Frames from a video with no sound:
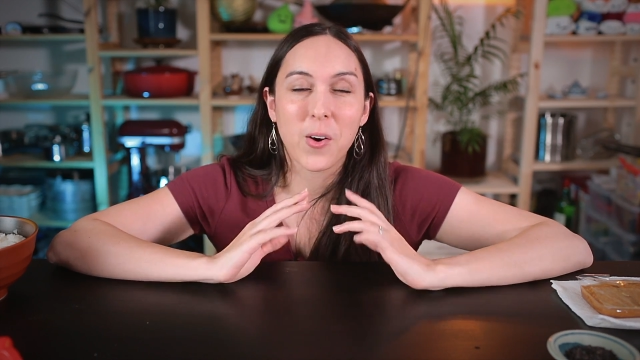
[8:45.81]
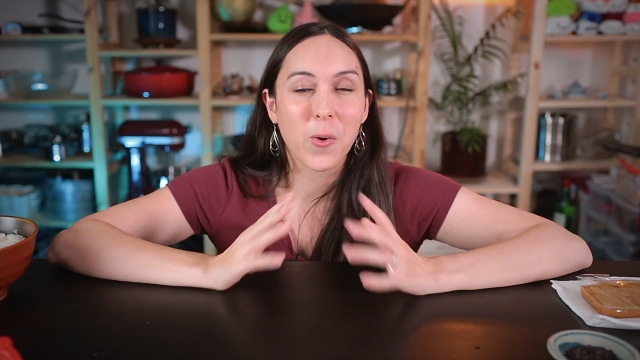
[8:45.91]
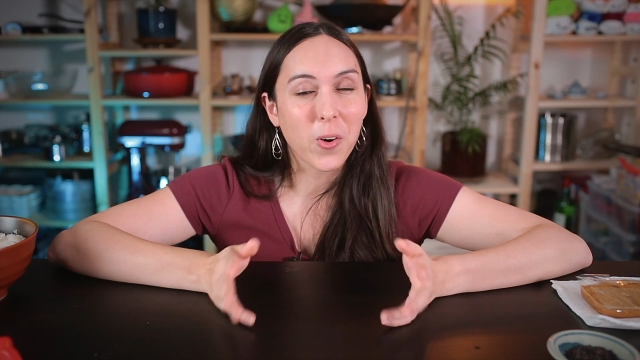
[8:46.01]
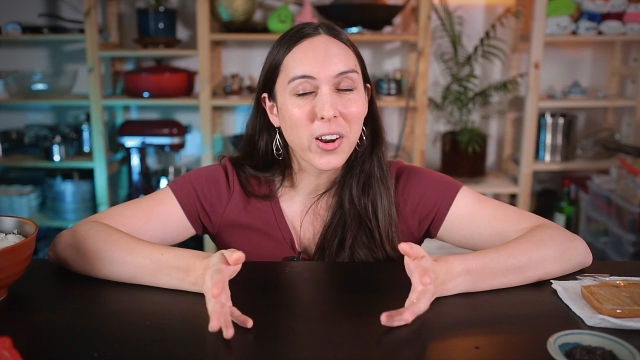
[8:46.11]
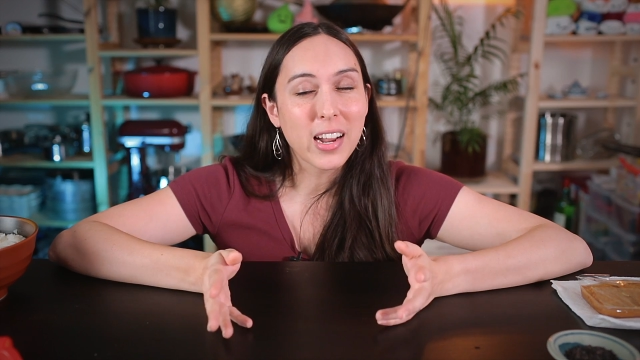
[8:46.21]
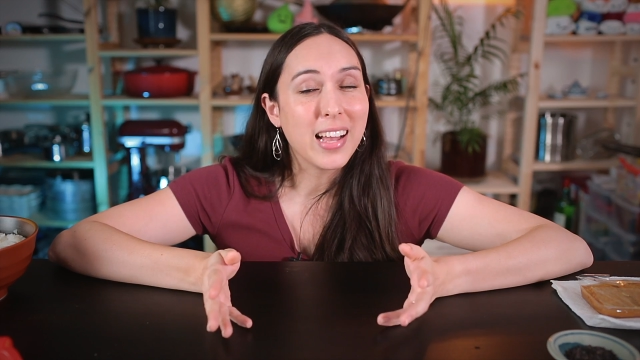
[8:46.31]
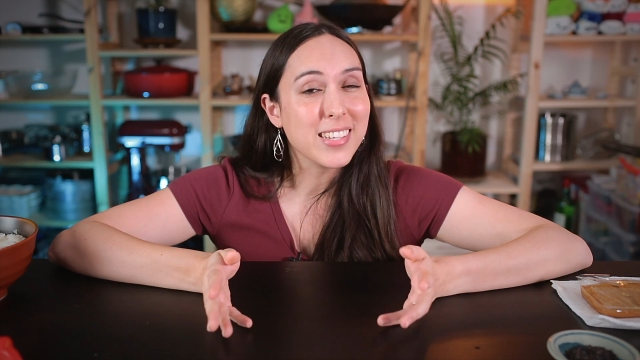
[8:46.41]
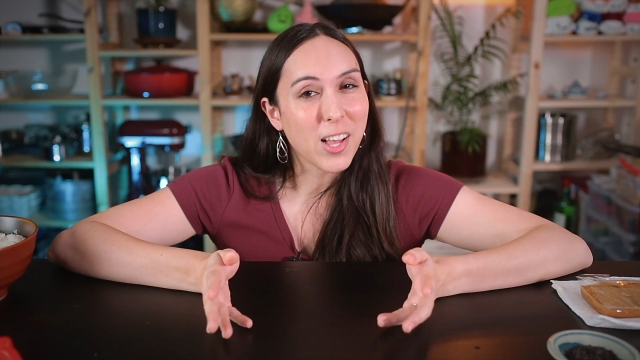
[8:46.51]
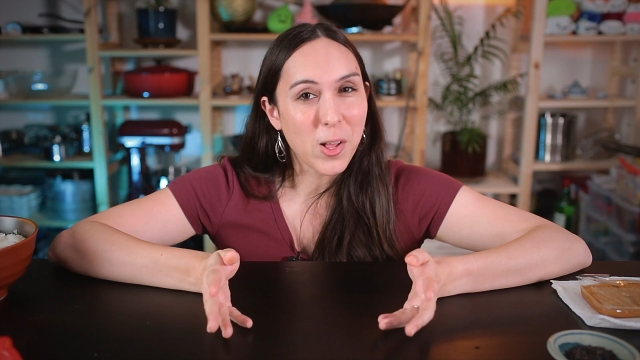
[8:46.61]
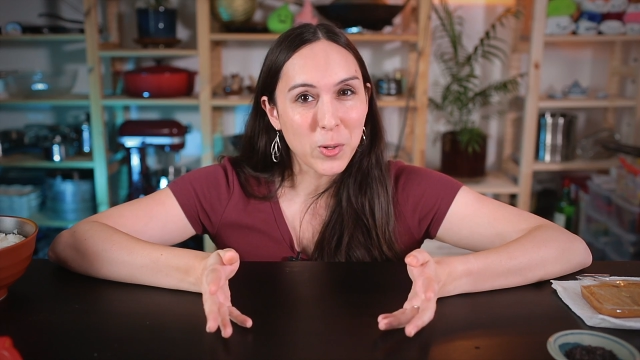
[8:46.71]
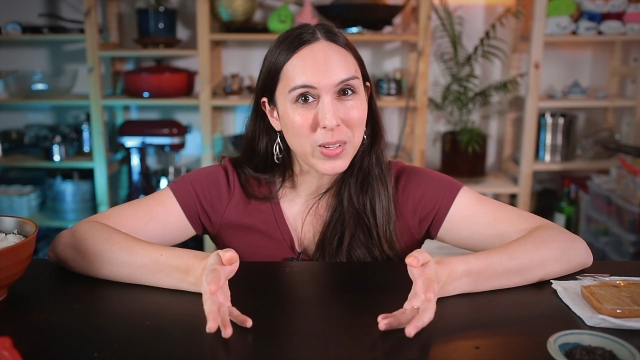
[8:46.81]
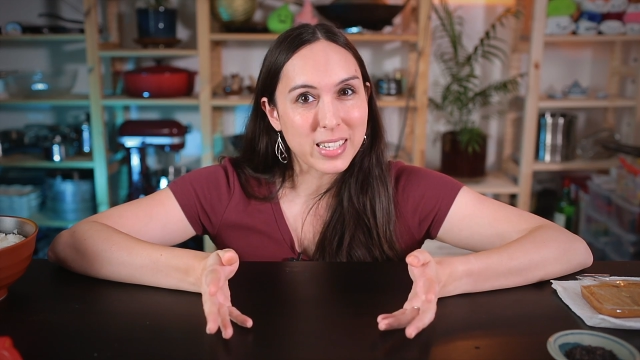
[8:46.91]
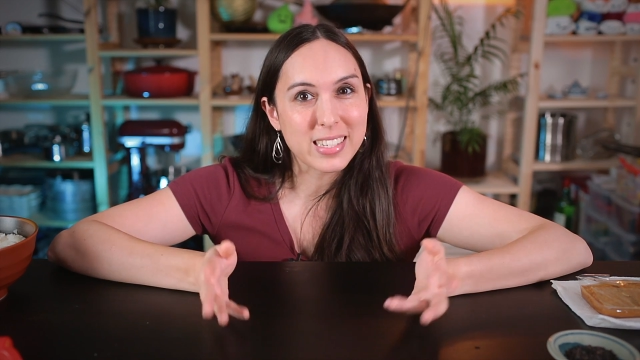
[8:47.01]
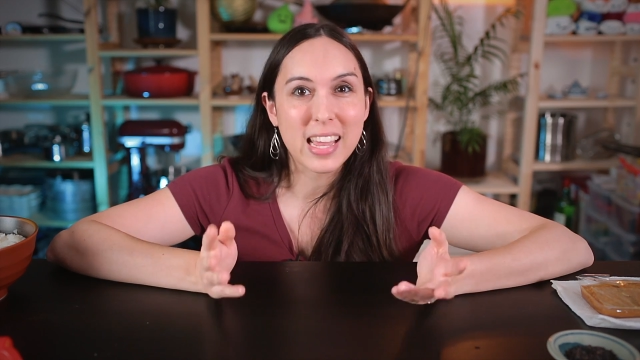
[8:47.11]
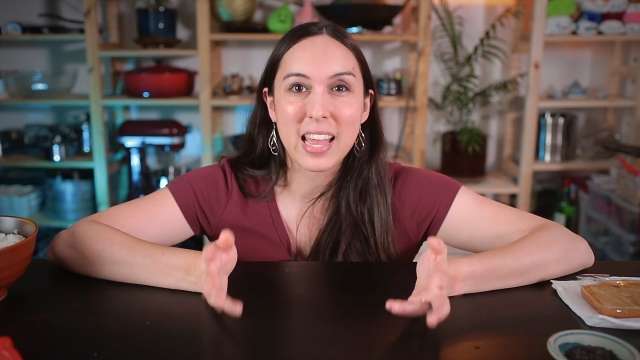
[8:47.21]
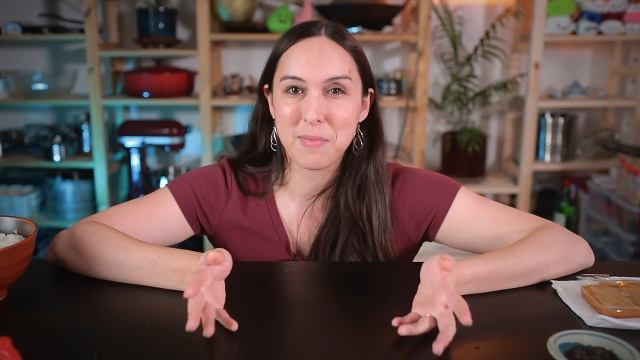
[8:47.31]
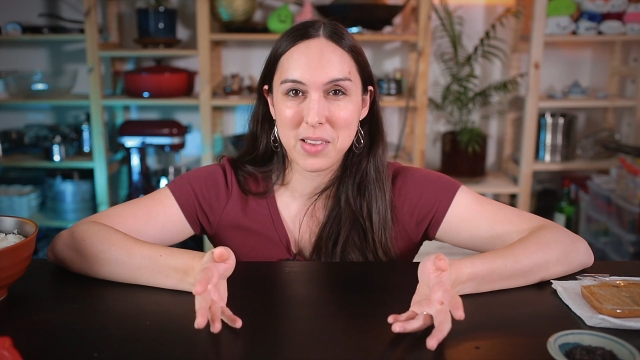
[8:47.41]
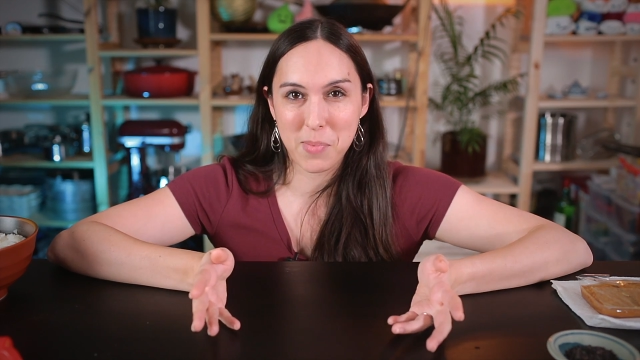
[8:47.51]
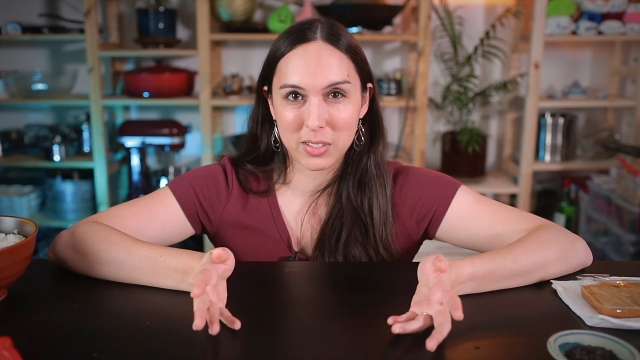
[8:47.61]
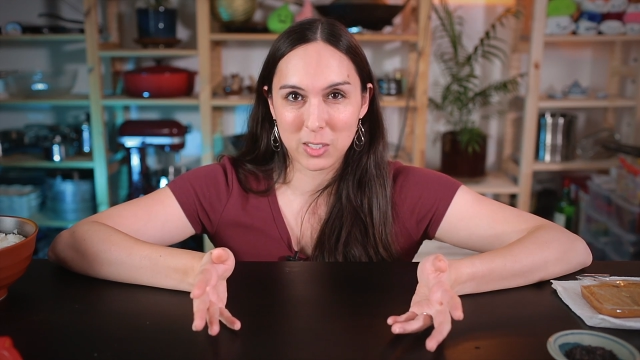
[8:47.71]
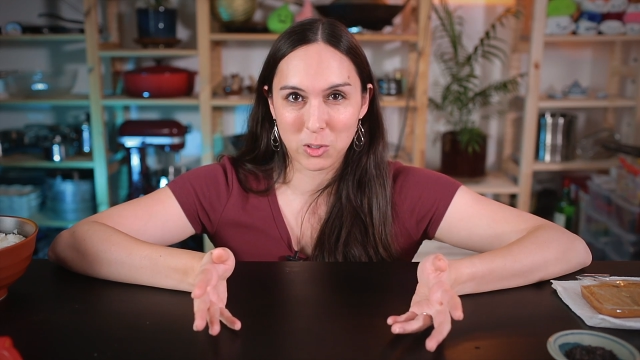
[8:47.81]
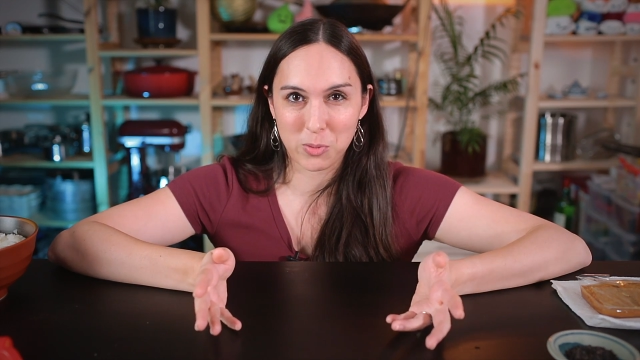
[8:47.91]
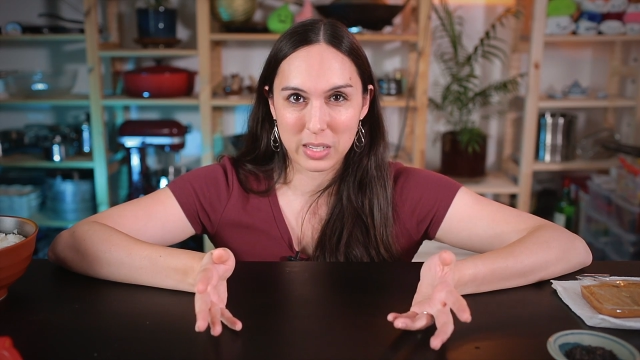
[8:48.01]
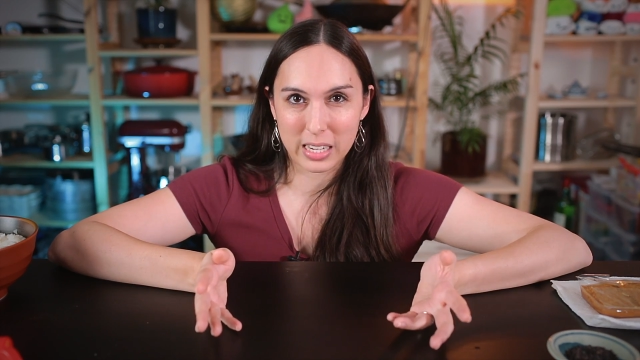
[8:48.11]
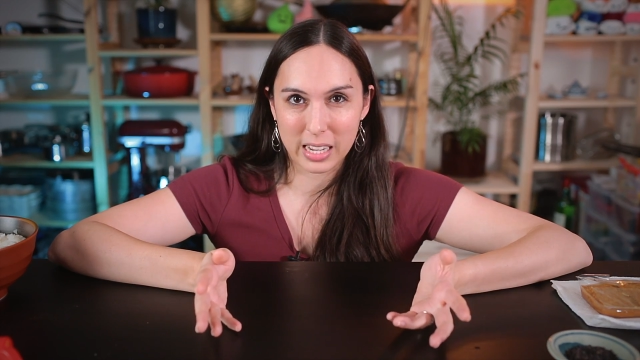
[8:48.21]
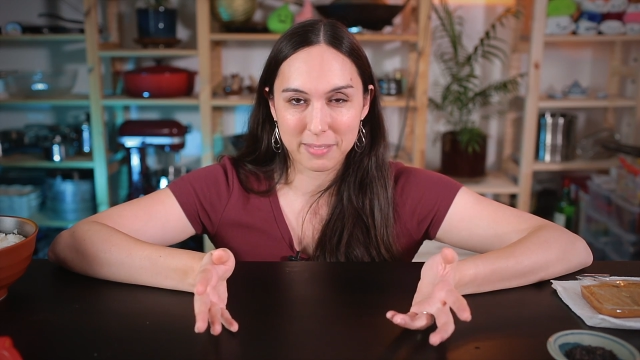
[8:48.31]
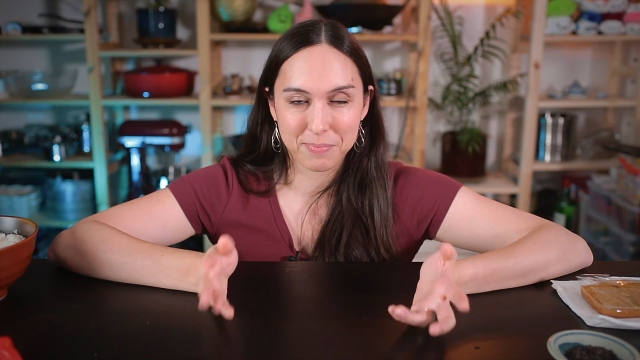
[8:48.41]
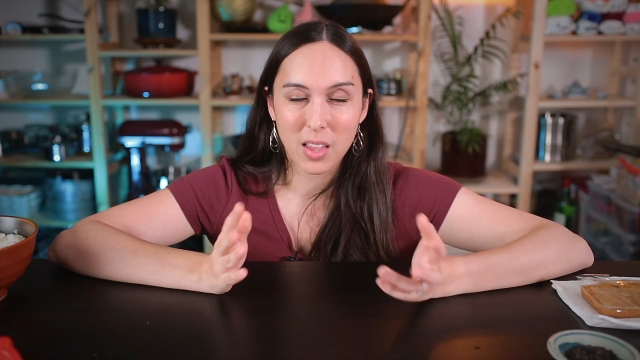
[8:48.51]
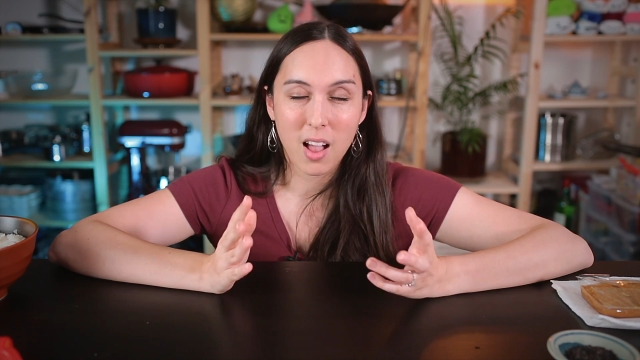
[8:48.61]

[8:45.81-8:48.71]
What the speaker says: Or as always, hit me up on social media.